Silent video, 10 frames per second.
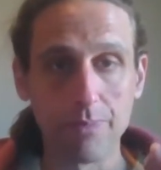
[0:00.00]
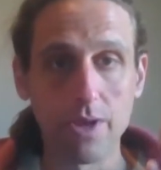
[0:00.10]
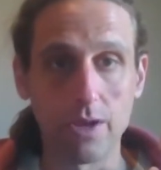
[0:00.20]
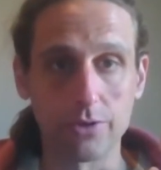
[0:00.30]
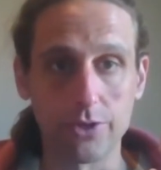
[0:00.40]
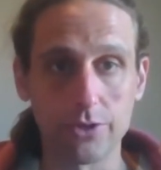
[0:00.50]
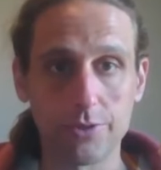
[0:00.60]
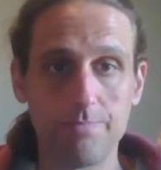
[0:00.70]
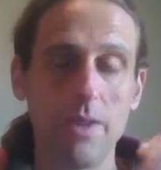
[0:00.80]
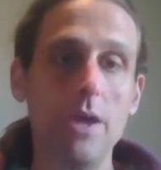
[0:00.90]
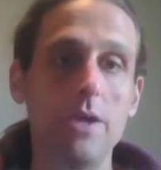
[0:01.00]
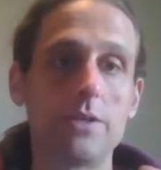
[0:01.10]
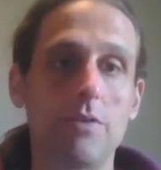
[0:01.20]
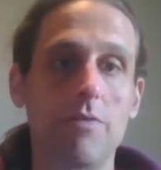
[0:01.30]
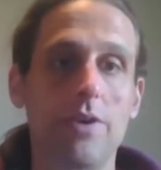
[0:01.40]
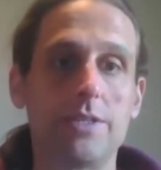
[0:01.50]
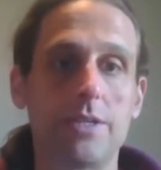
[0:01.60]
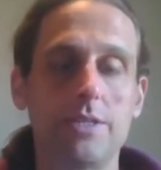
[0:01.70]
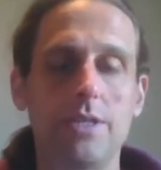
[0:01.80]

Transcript: cultures. So for instance,